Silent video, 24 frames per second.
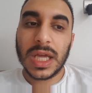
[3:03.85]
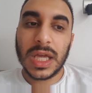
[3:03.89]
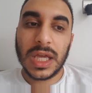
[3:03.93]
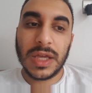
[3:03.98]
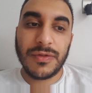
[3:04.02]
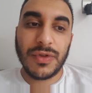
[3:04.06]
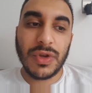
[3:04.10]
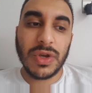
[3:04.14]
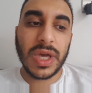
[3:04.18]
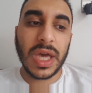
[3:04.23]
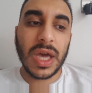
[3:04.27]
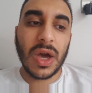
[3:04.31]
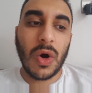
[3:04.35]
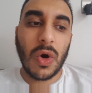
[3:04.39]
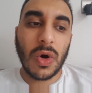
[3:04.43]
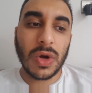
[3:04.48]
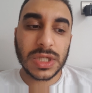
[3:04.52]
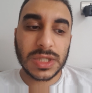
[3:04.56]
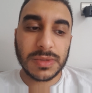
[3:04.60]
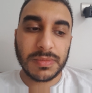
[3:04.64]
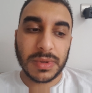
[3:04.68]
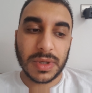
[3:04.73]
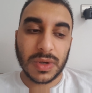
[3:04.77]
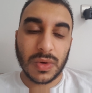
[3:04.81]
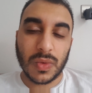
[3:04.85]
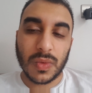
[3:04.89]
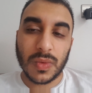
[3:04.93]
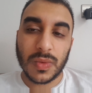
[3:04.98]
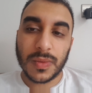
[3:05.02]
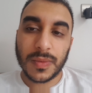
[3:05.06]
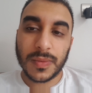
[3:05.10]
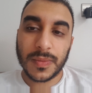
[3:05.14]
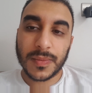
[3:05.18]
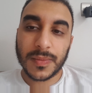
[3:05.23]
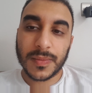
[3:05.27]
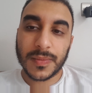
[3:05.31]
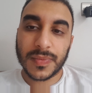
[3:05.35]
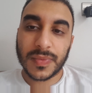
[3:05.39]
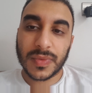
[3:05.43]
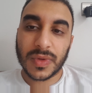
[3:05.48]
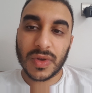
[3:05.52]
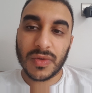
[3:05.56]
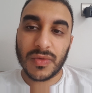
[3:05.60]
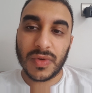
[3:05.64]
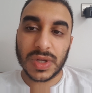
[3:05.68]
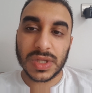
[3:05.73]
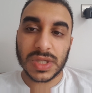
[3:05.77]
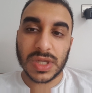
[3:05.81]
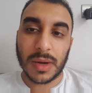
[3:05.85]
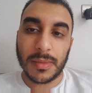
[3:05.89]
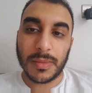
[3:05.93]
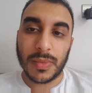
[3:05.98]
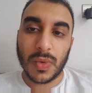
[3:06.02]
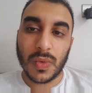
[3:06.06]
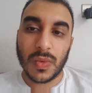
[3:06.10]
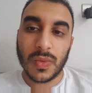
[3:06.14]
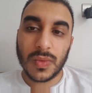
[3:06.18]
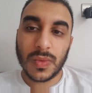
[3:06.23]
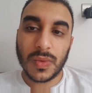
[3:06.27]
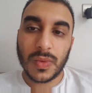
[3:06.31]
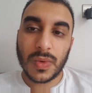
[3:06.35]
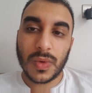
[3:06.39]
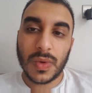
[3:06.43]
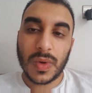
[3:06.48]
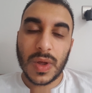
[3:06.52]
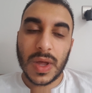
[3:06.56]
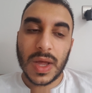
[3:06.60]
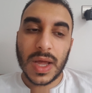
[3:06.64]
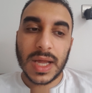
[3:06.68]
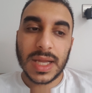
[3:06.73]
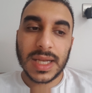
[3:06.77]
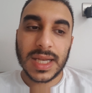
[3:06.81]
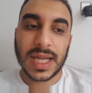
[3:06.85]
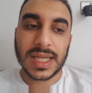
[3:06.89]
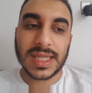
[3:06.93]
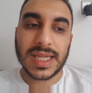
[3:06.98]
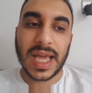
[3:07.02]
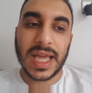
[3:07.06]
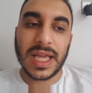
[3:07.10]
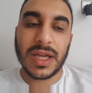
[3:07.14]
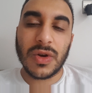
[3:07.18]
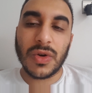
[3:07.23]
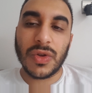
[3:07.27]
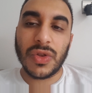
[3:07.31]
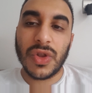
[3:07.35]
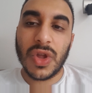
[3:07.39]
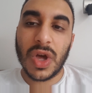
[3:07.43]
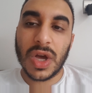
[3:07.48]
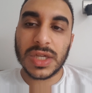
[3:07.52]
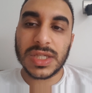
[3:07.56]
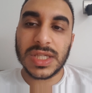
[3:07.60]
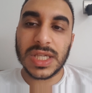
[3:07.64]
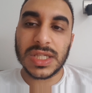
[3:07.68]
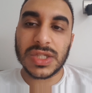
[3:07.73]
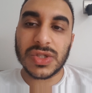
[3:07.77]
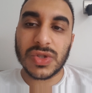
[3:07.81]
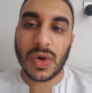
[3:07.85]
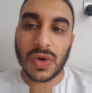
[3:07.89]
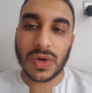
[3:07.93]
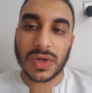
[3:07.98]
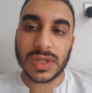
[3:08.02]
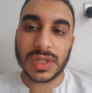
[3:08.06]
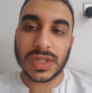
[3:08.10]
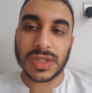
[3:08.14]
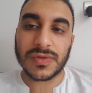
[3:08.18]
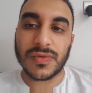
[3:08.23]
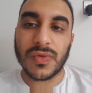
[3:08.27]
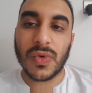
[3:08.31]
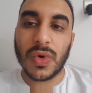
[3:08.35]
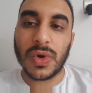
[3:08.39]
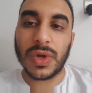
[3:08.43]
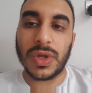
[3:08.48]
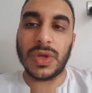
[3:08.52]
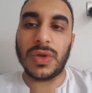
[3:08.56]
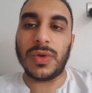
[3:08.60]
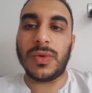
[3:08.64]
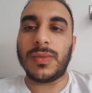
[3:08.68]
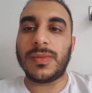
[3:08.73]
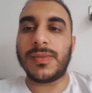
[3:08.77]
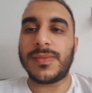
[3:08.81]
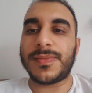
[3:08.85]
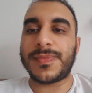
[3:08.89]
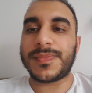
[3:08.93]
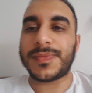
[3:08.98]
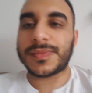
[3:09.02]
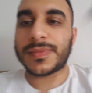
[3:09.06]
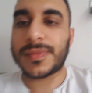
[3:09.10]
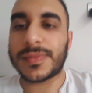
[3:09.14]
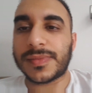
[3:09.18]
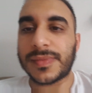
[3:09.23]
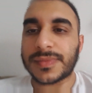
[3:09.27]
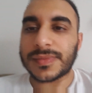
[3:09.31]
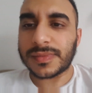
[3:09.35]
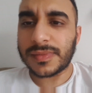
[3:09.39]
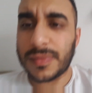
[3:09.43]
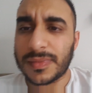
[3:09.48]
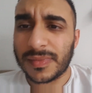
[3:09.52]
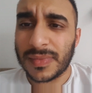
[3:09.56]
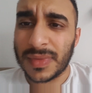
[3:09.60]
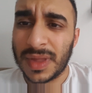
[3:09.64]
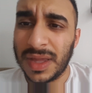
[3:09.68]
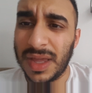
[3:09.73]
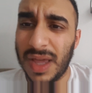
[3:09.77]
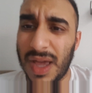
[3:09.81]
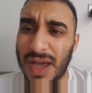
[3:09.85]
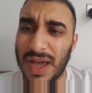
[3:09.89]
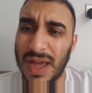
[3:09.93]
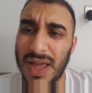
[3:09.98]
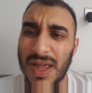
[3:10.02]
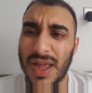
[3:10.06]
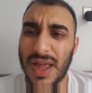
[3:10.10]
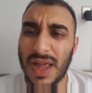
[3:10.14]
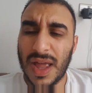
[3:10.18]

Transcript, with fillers: If you get a hospital, for example, that take on nurses, doctors for you, yeah,